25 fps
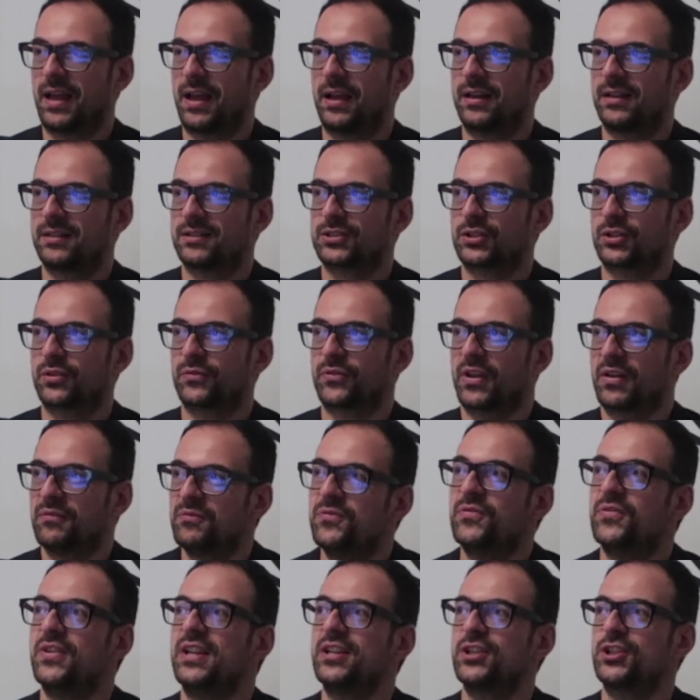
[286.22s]
sort of
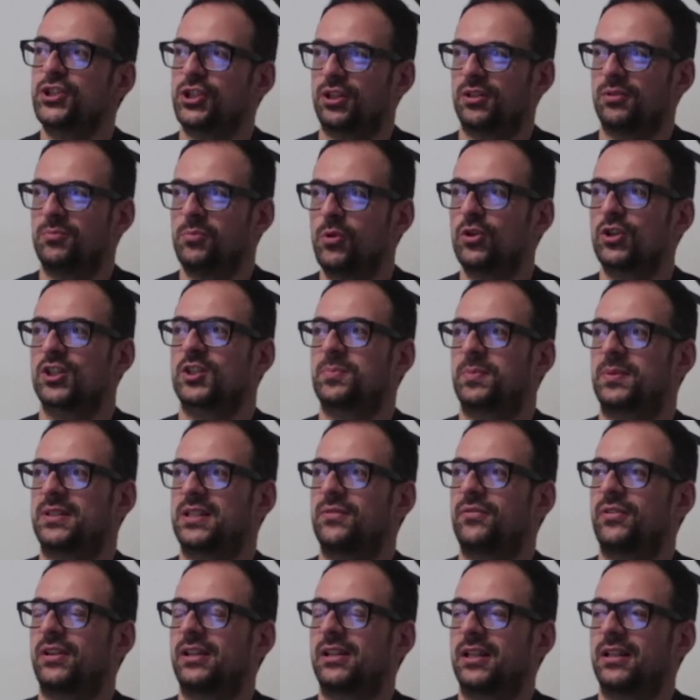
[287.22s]
envision more
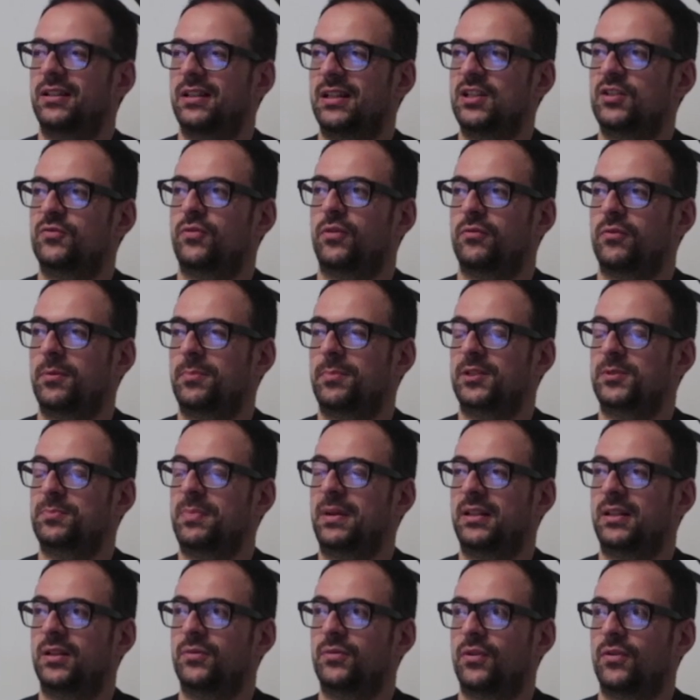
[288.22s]
specifically, at least from the
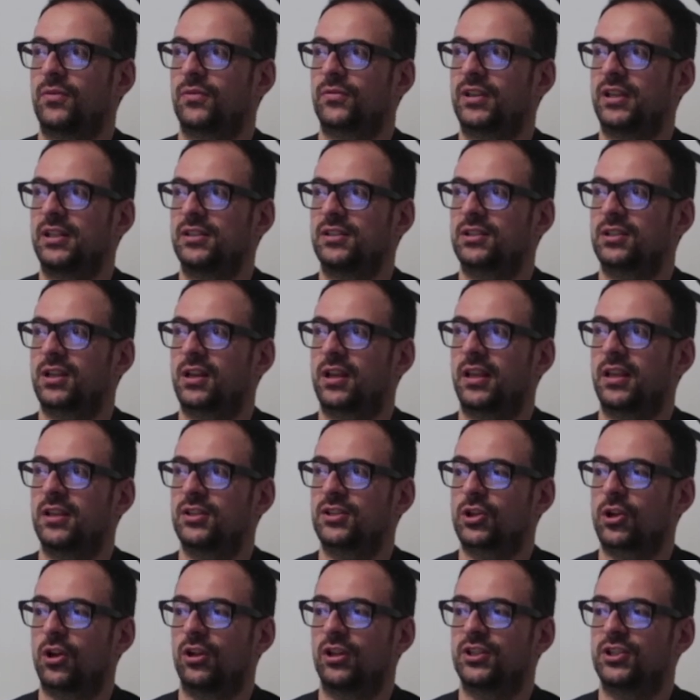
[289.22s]
perspective of
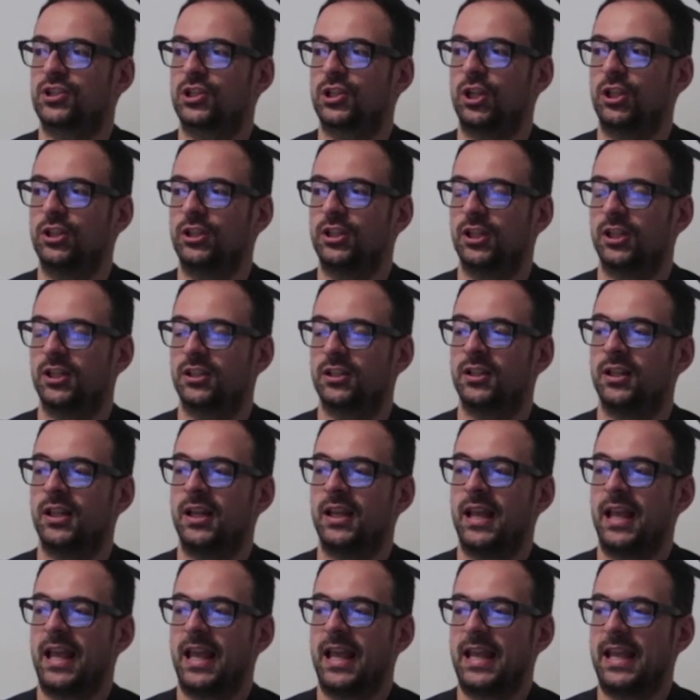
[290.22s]
King's College London,
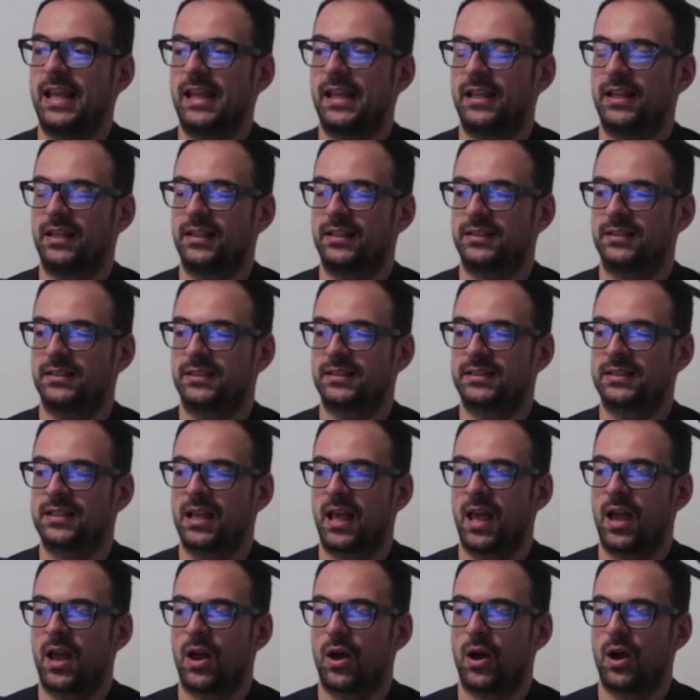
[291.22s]
is
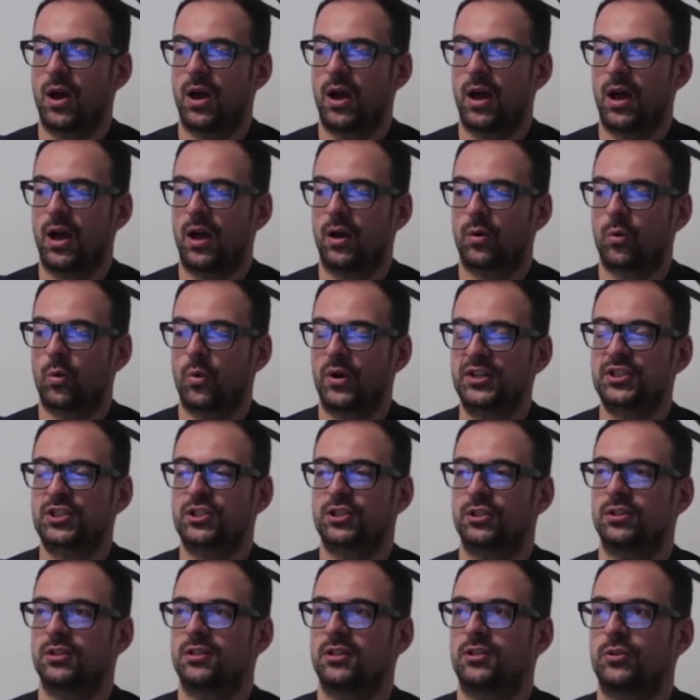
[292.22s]

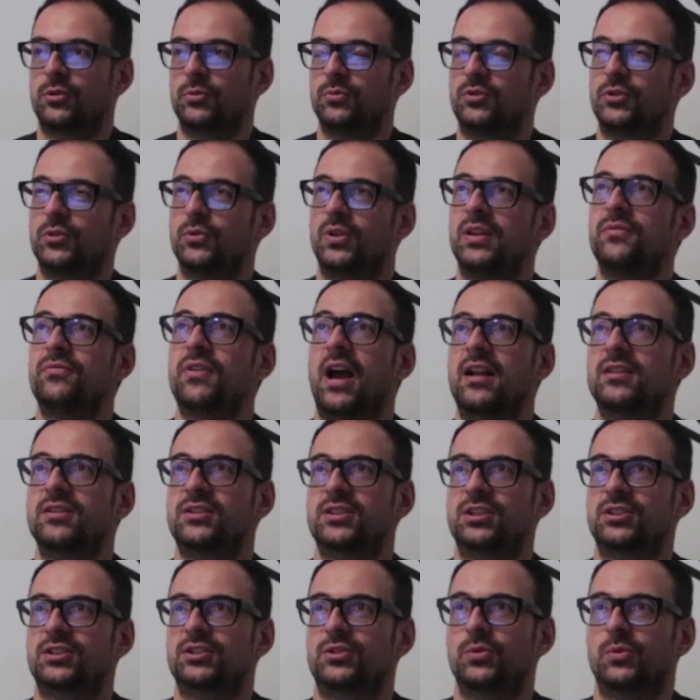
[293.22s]
to give
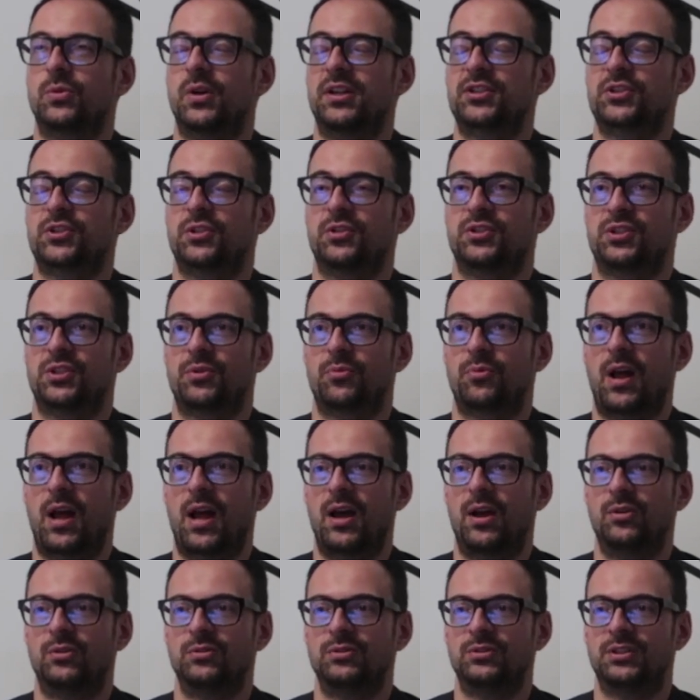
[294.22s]
answers to questions
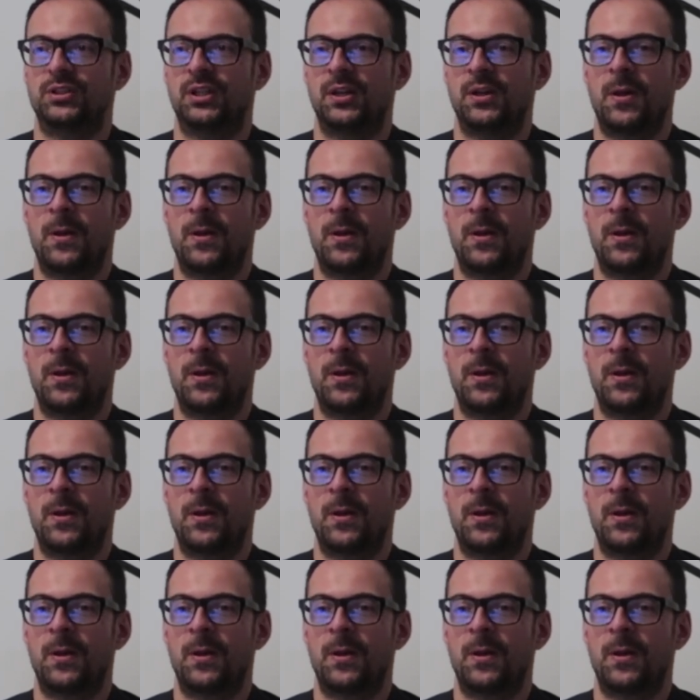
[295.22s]
around